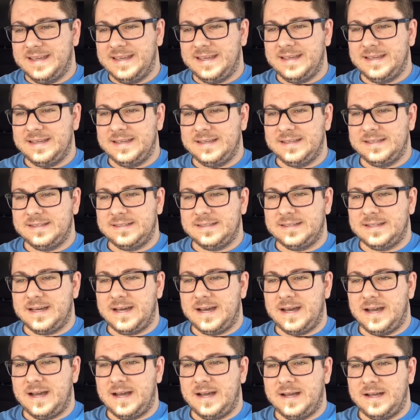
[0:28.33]
And
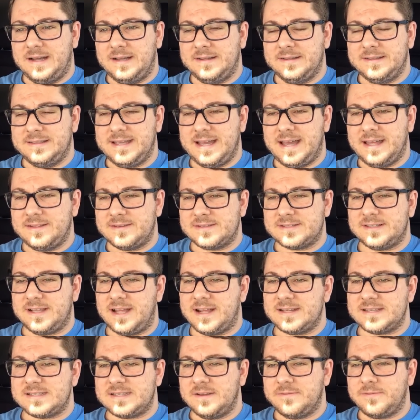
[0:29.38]
yeah, there's a
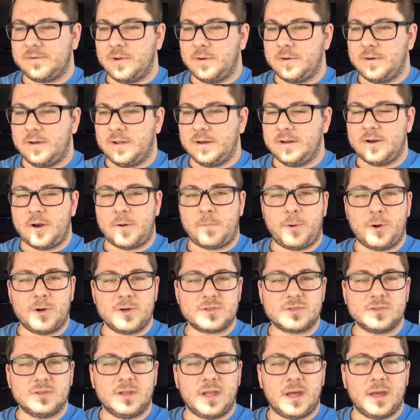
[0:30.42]
lot of stuff going on in our
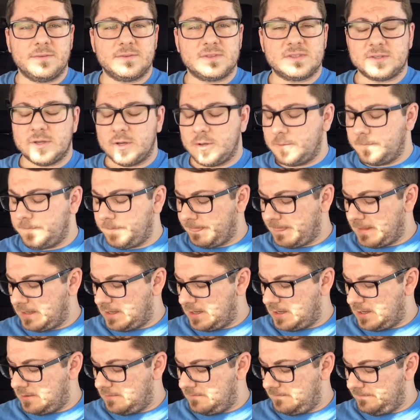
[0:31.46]
personal lives. So
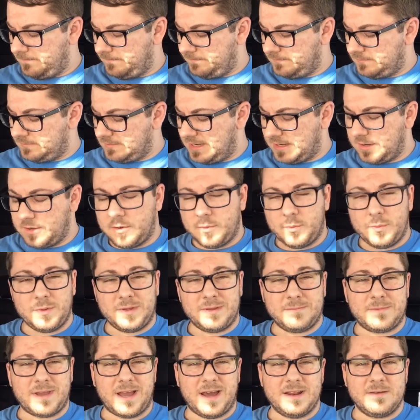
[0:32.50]
I know
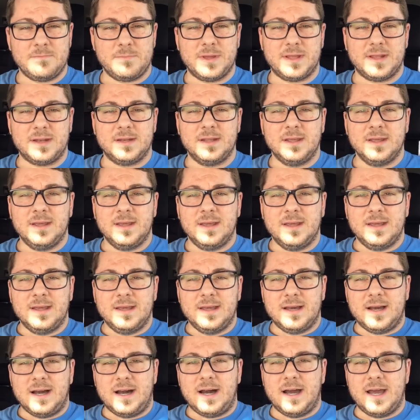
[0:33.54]
we've kind of been
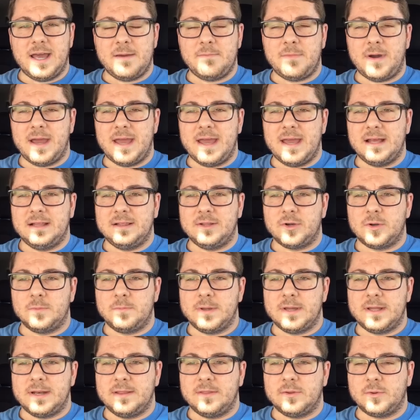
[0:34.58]
MIA a little
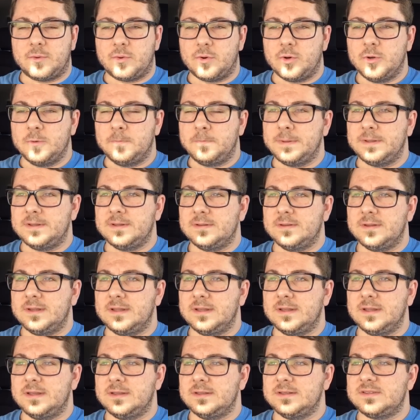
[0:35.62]
bit in the group
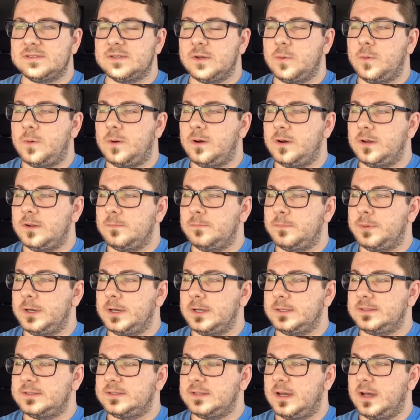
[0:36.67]
and so on.
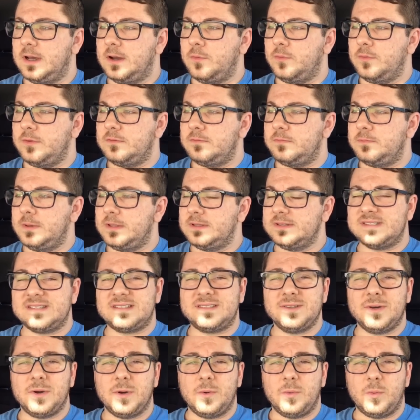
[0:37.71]
But we've been
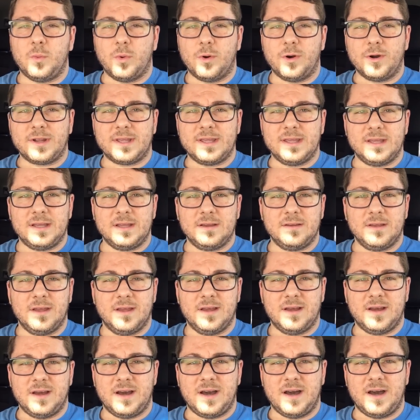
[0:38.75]
still working
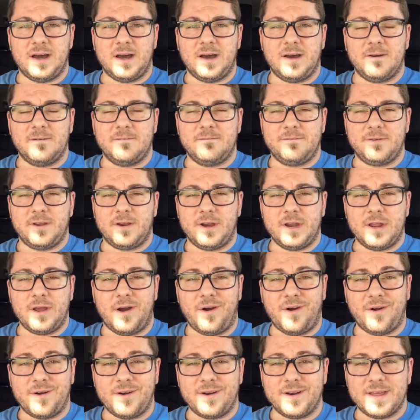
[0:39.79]
very
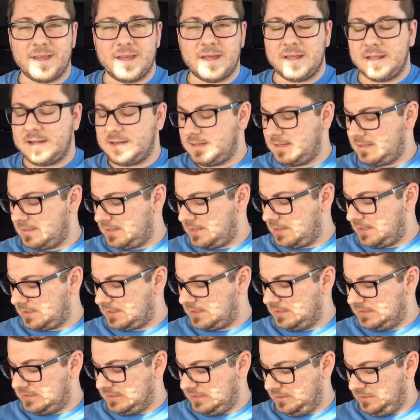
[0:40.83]
hard at
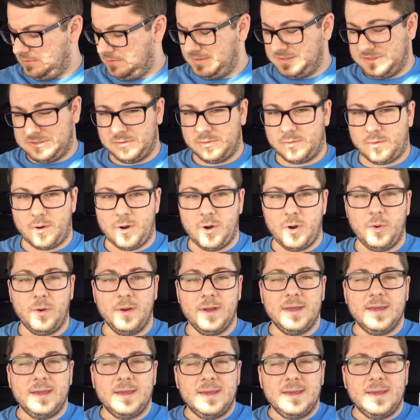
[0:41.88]
continuing to grow